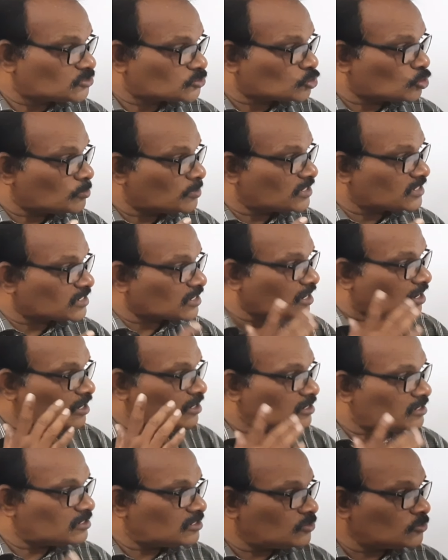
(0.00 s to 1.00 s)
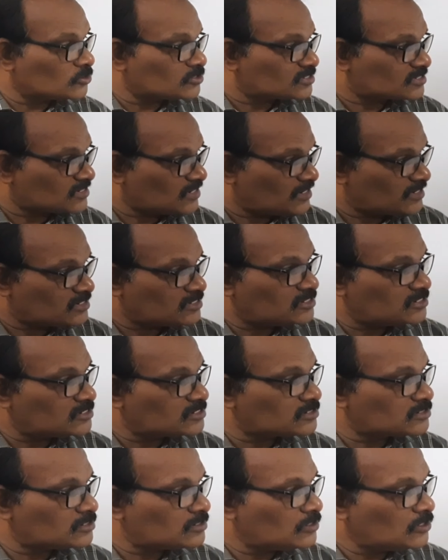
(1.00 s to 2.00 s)
stomata looks like
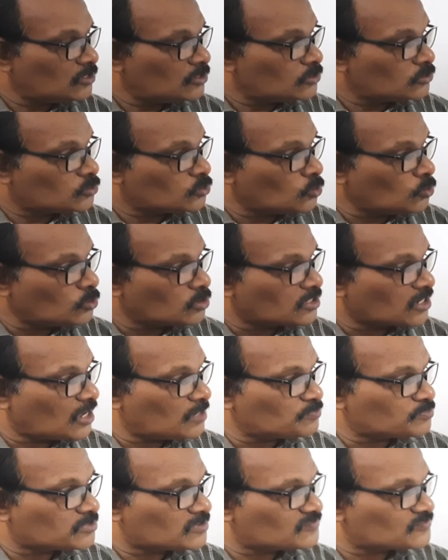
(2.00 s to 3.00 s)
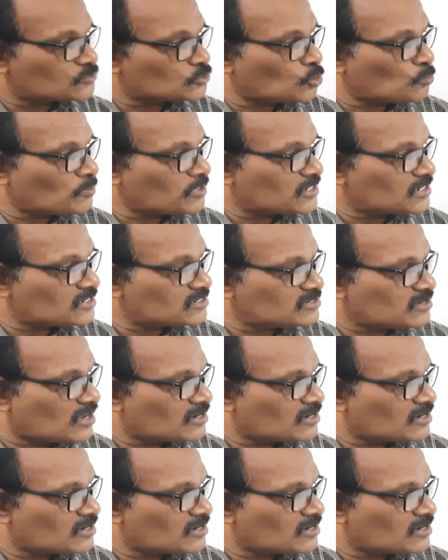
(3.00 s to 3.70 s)
this. Two types of stomatas